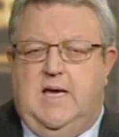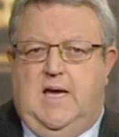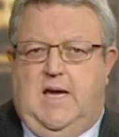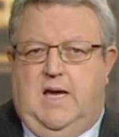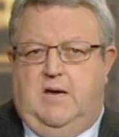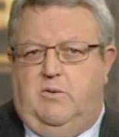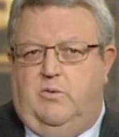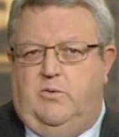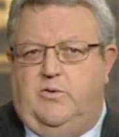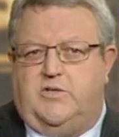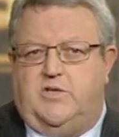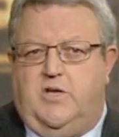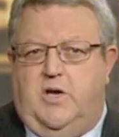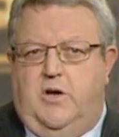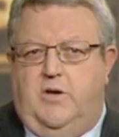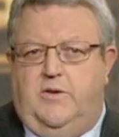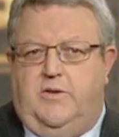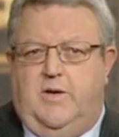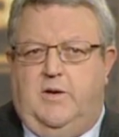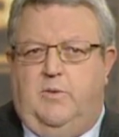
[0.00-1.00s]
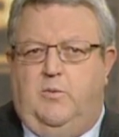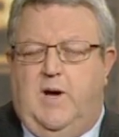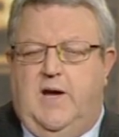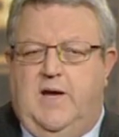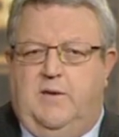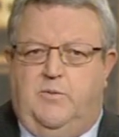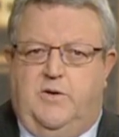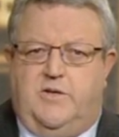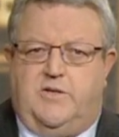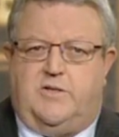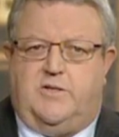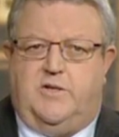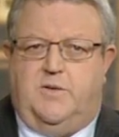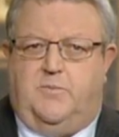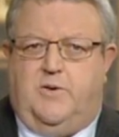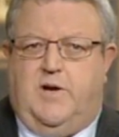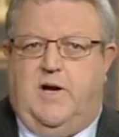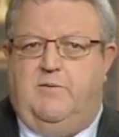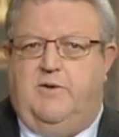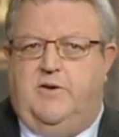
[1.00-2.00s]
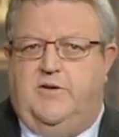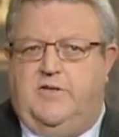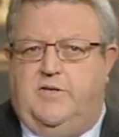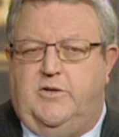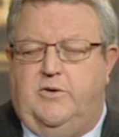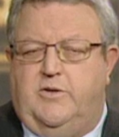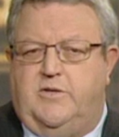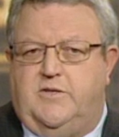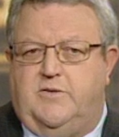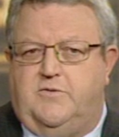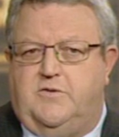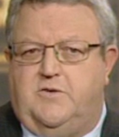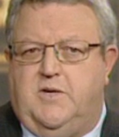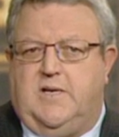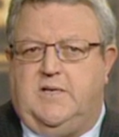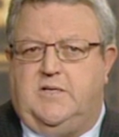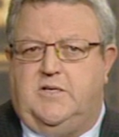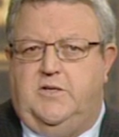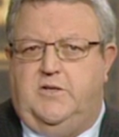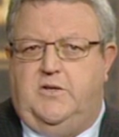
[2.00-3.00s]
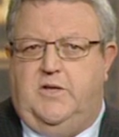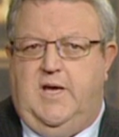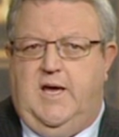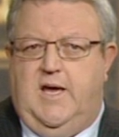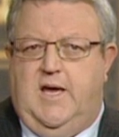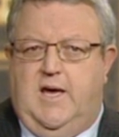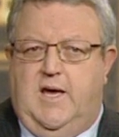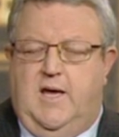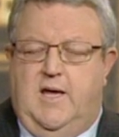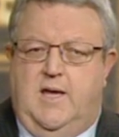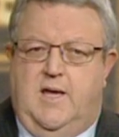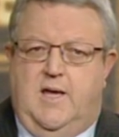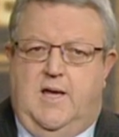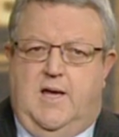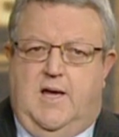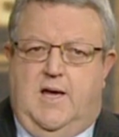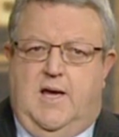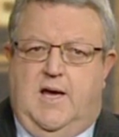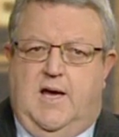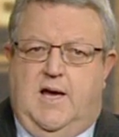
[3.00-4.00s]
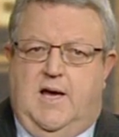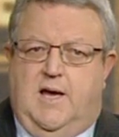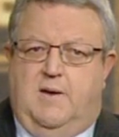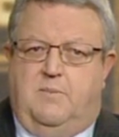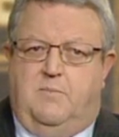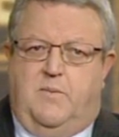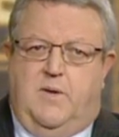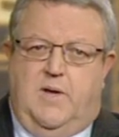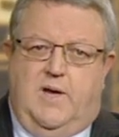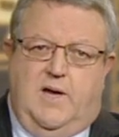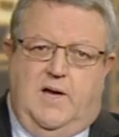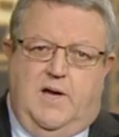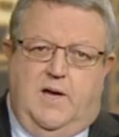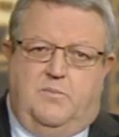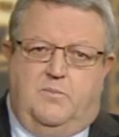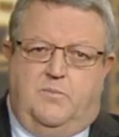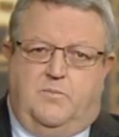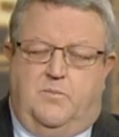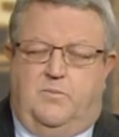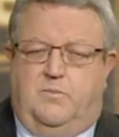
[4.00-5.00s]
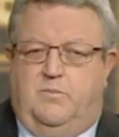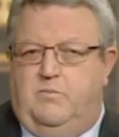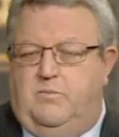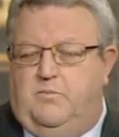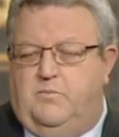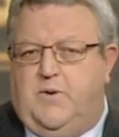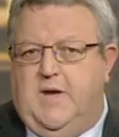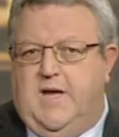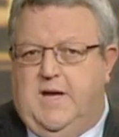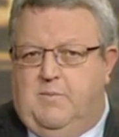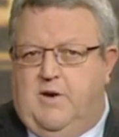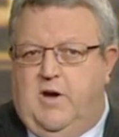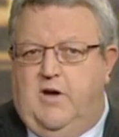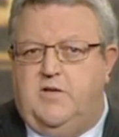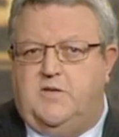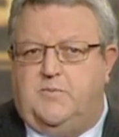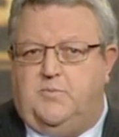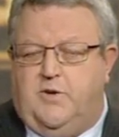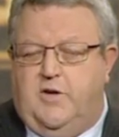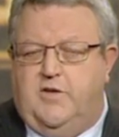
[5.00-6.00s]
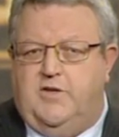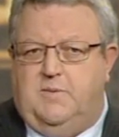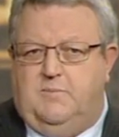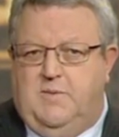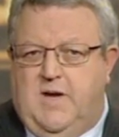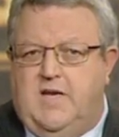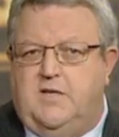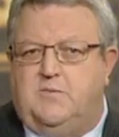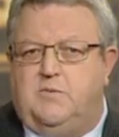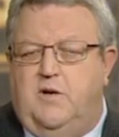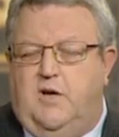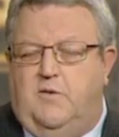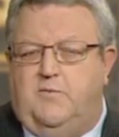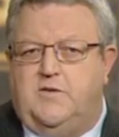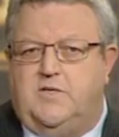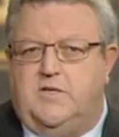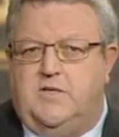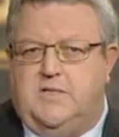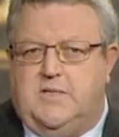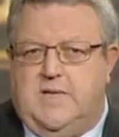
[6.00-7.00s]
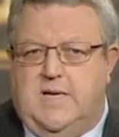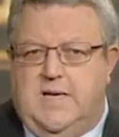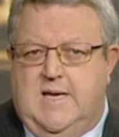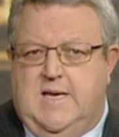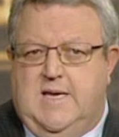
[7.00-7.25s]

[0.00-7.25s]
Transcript: and also the way in which the private insurers have structured their PMOs, project management officers,